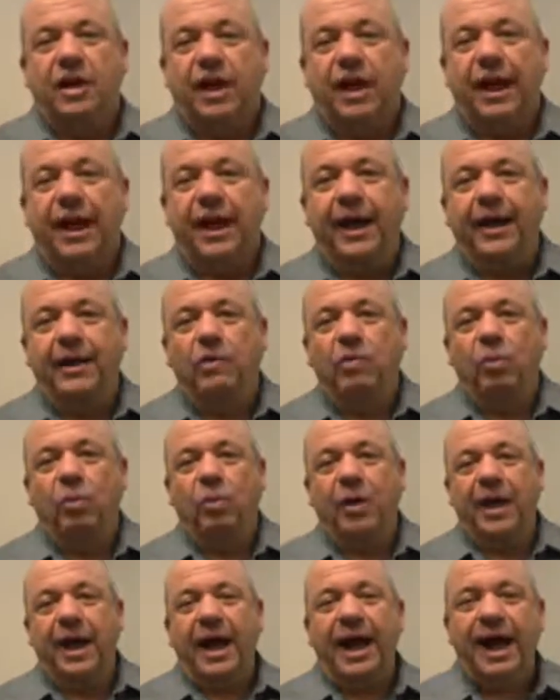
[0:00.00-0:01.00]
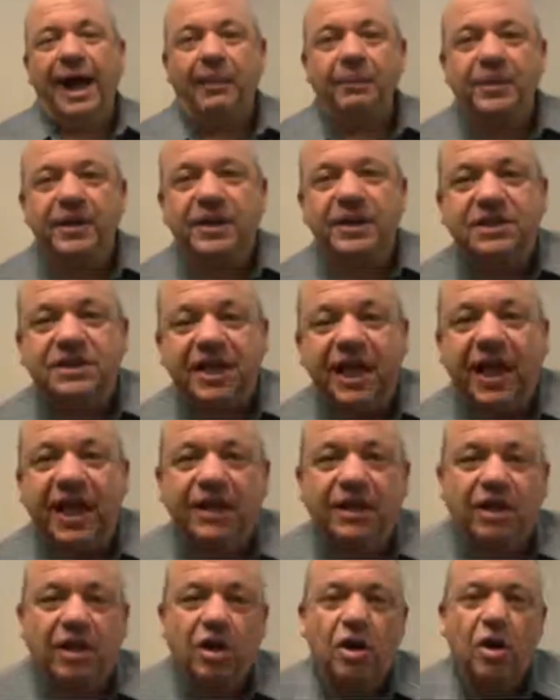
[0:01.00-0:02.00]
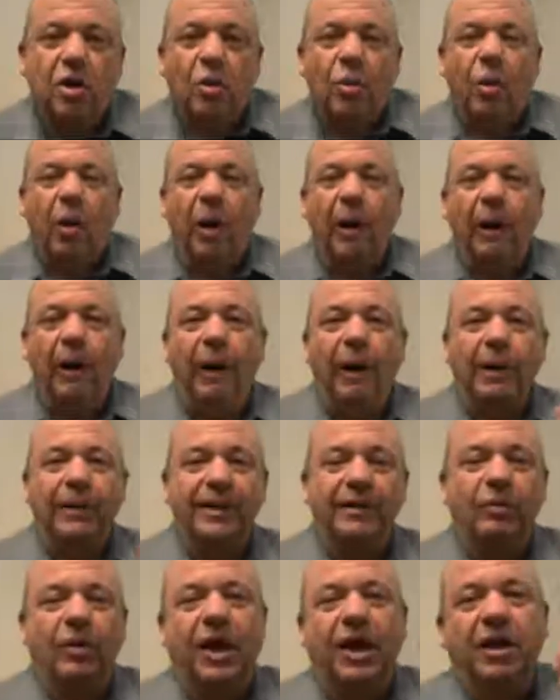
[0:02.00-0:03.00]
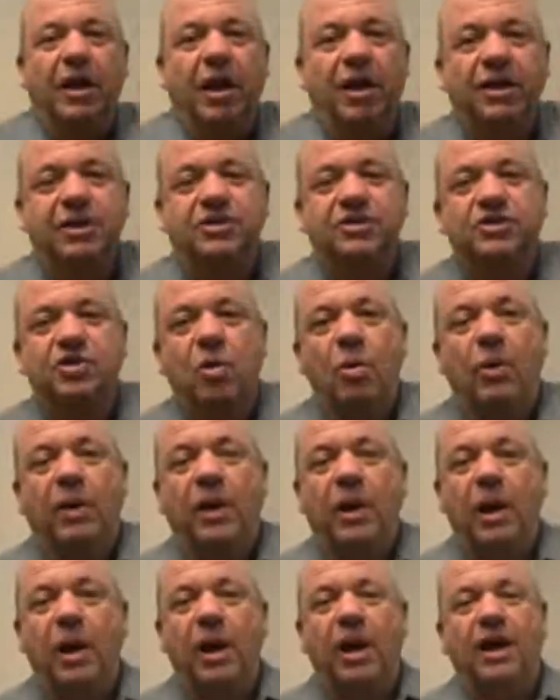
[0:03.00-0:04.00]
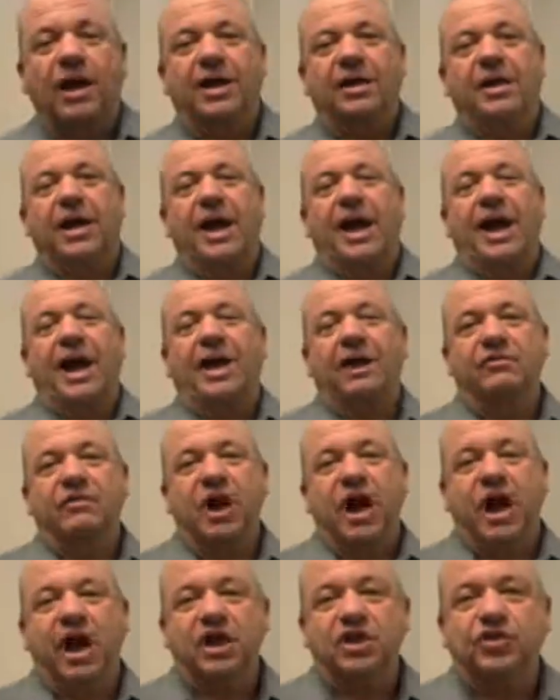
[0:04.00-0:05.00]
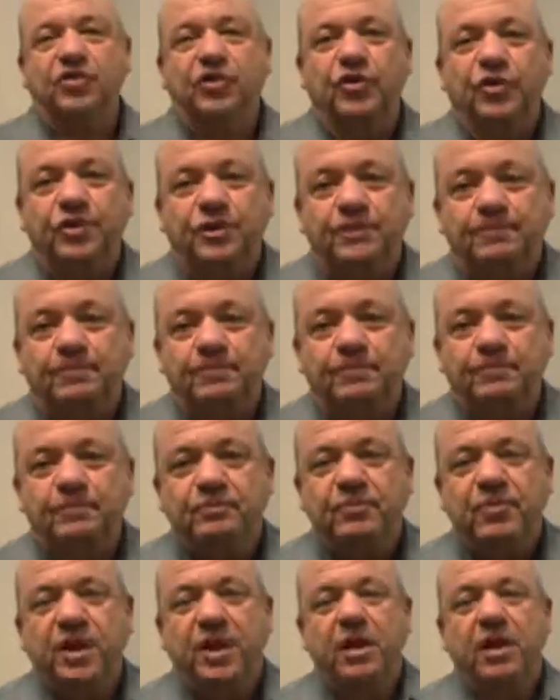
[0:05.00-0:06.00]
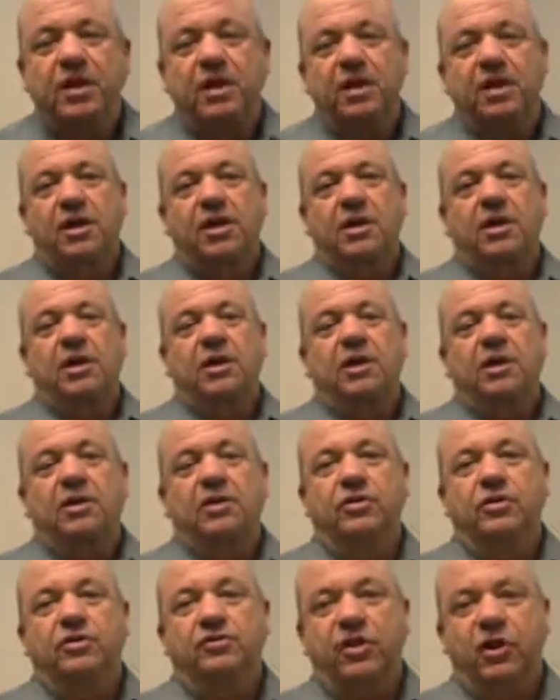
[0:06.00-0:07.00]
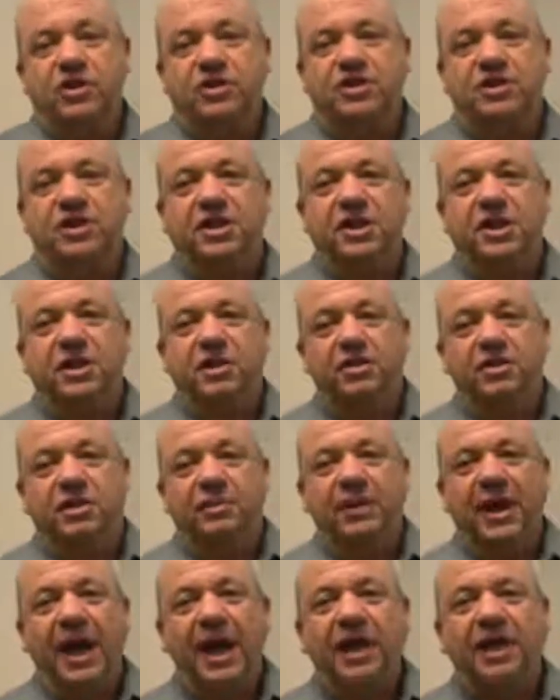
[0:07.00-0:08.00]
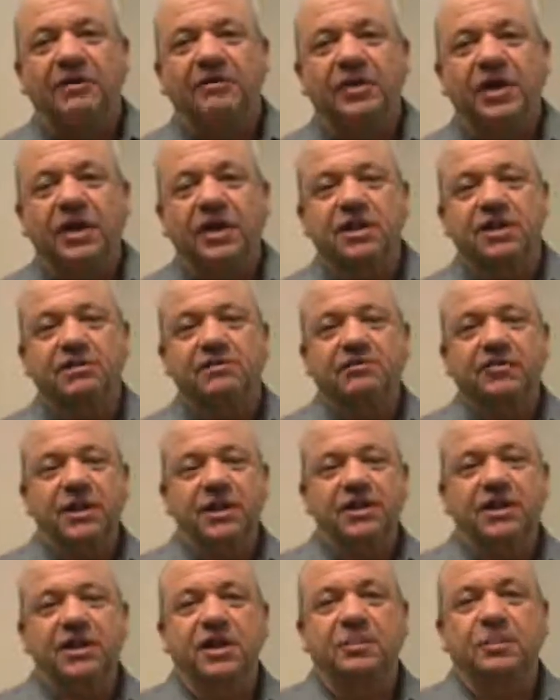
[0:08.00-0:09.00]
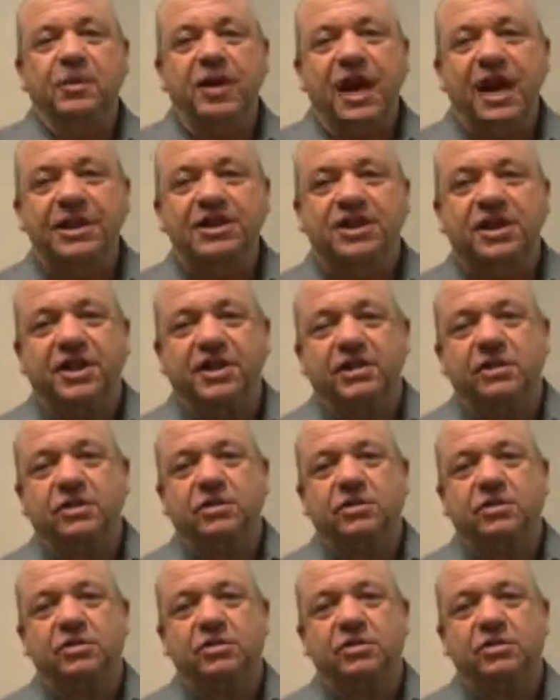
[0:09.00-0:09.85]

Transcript: And what happened is that while all this is going on, out of Oxford University, the Bank of England funded a project